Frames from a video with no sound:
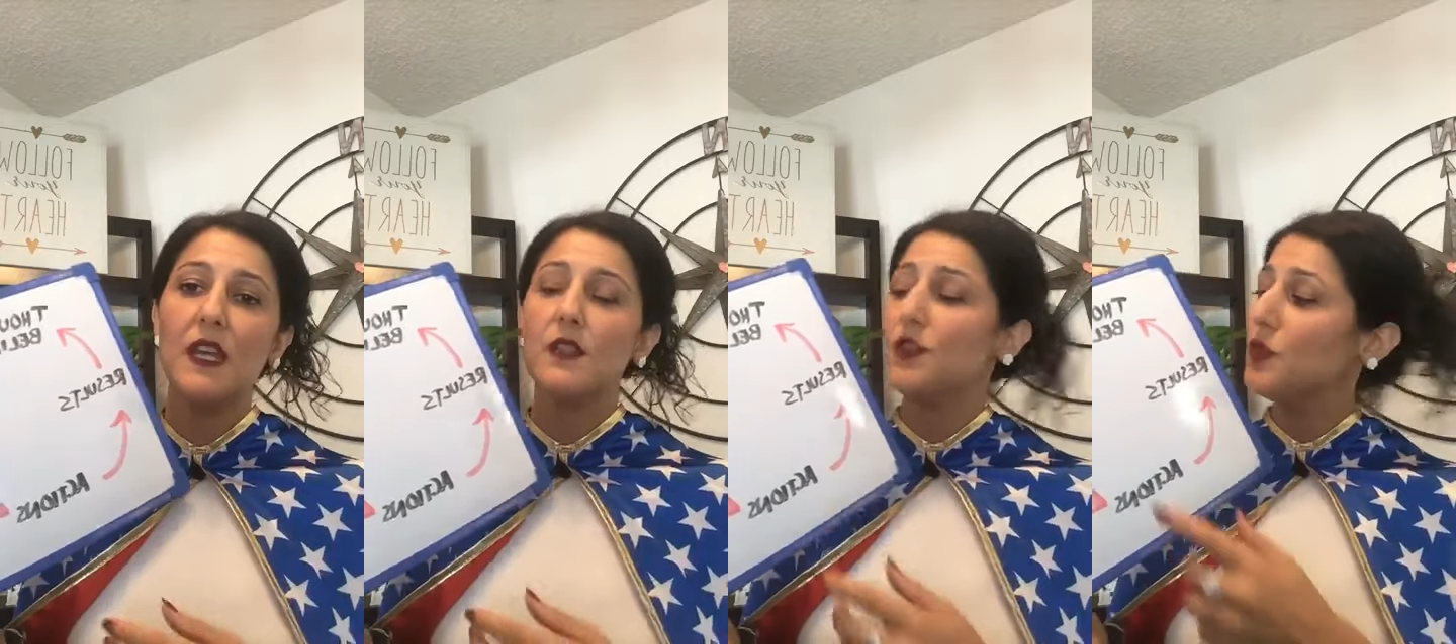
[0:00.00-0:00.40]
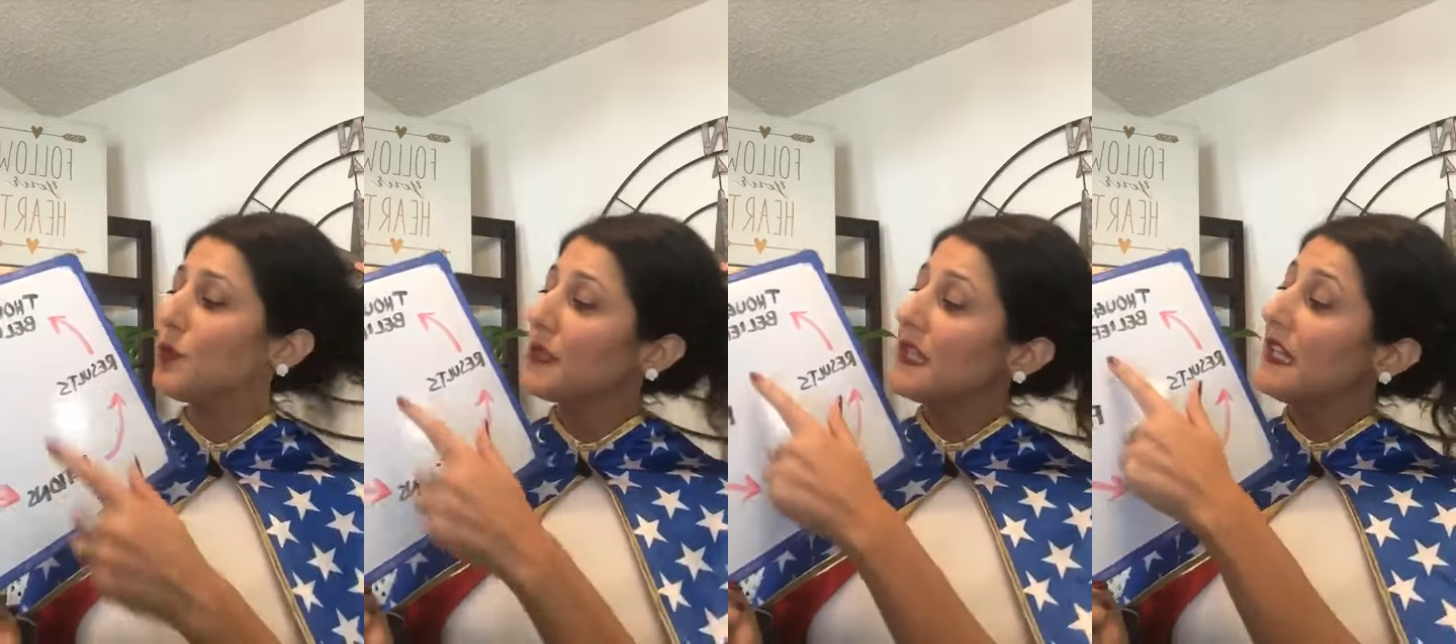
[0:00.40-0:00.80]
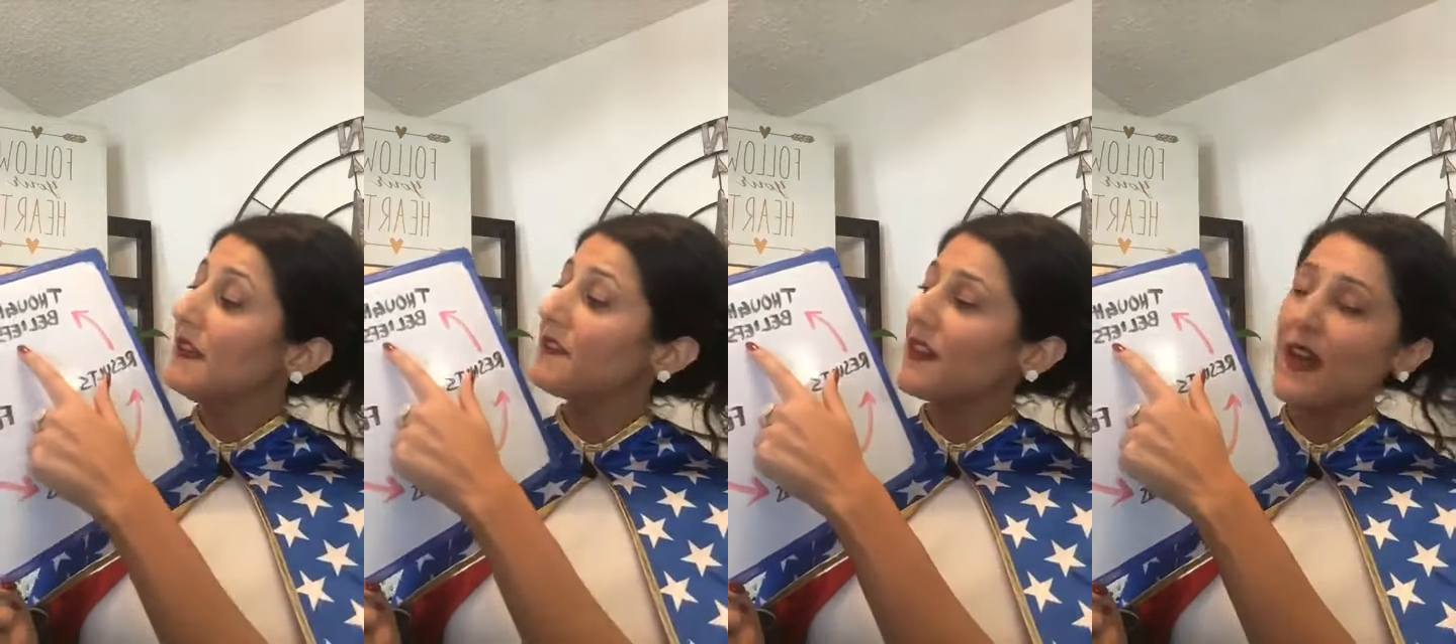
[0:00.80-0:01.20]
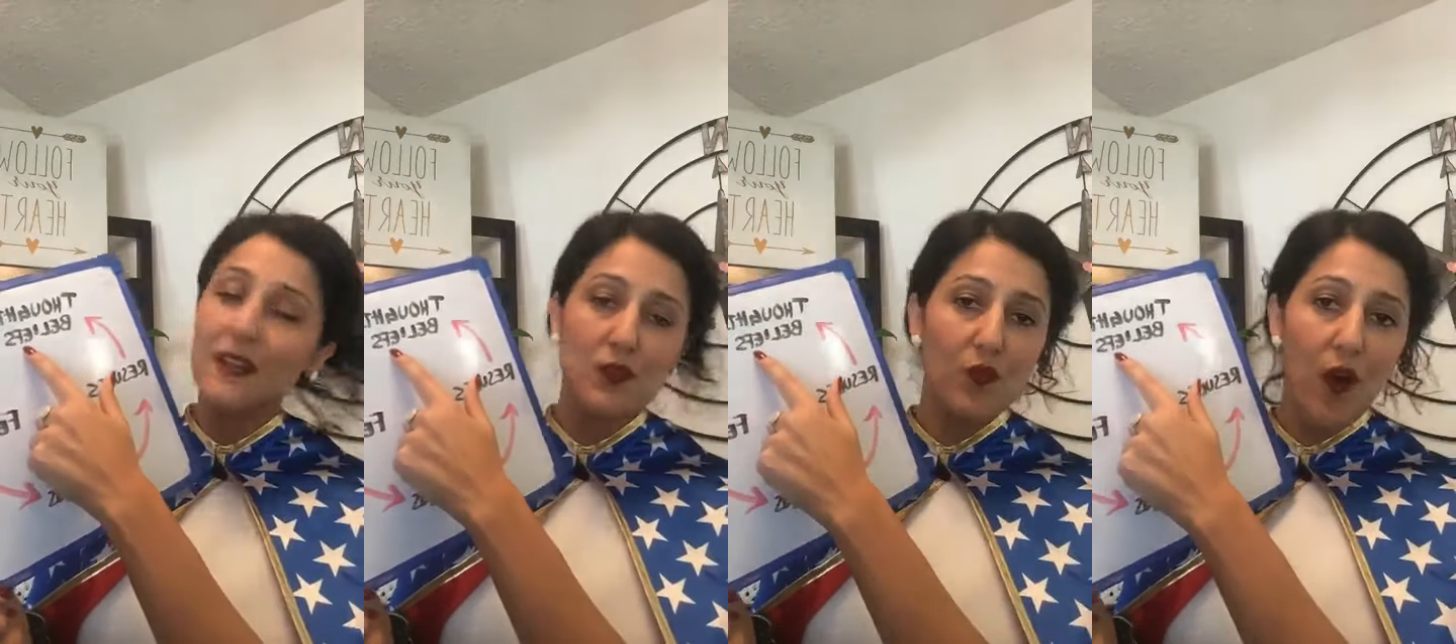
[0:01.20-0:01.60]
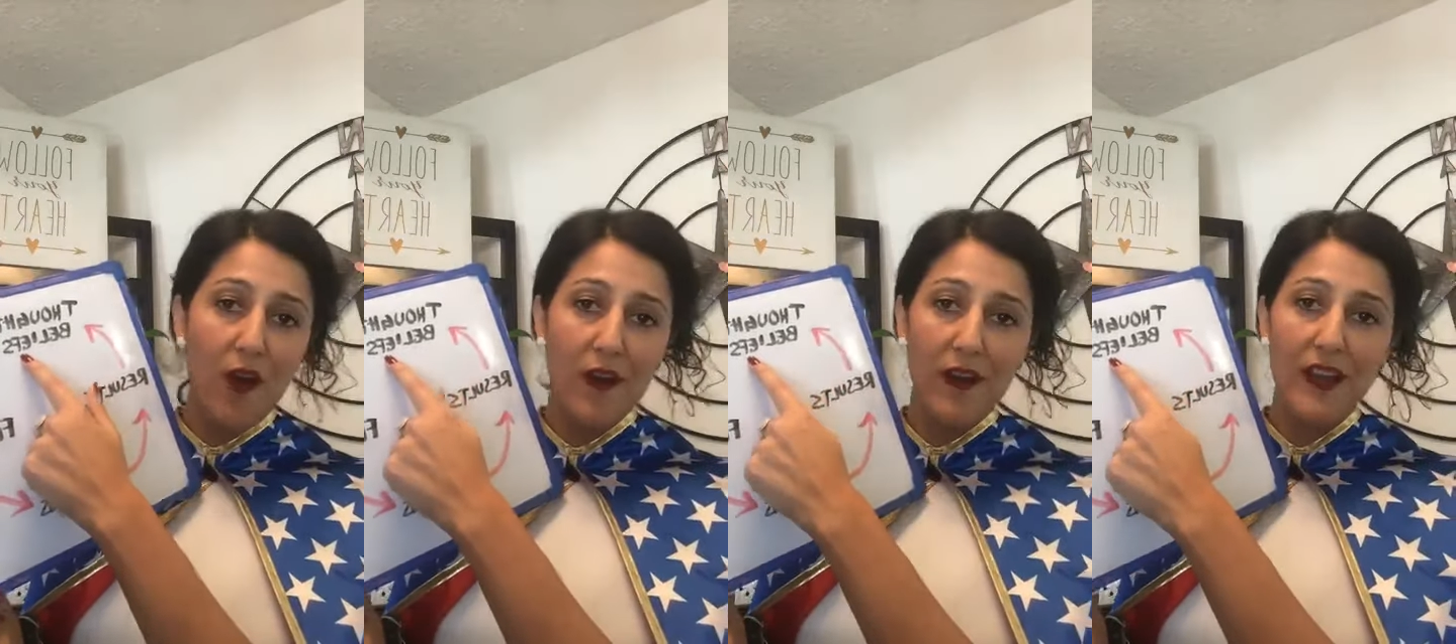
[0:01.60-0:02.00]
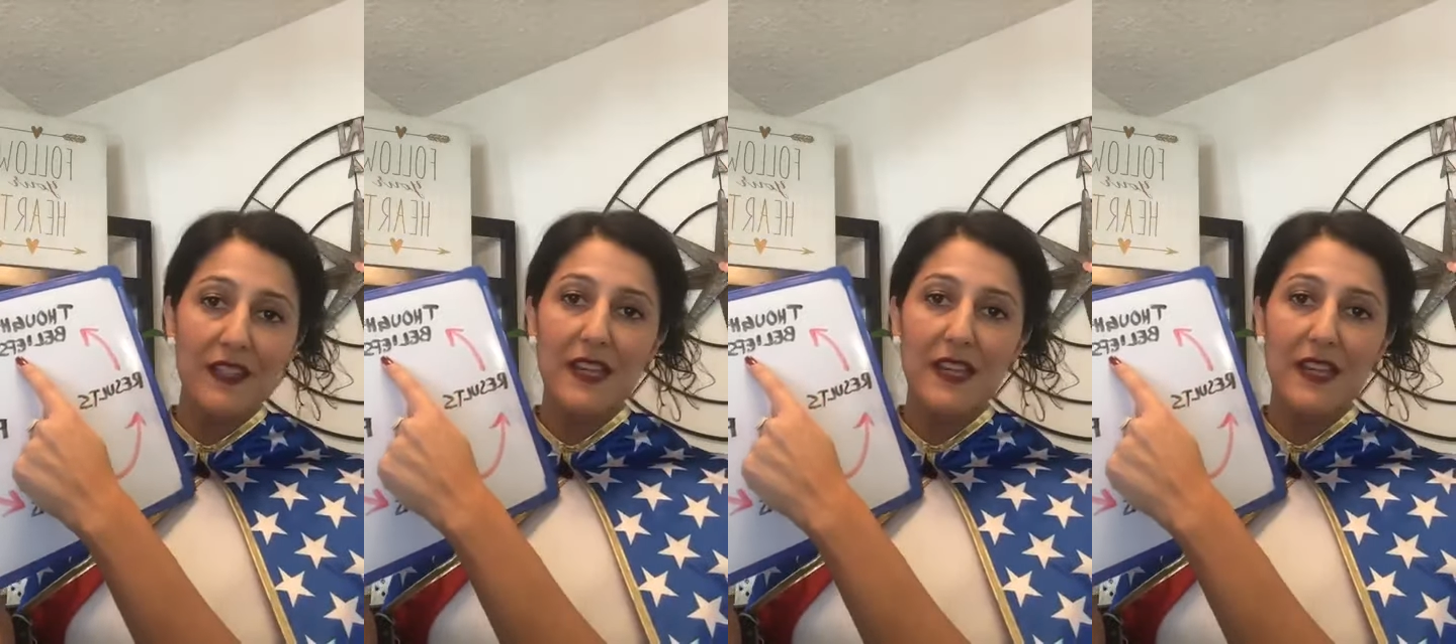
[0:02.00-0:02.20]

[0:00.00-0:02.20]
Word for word: Do you believe that it's wrong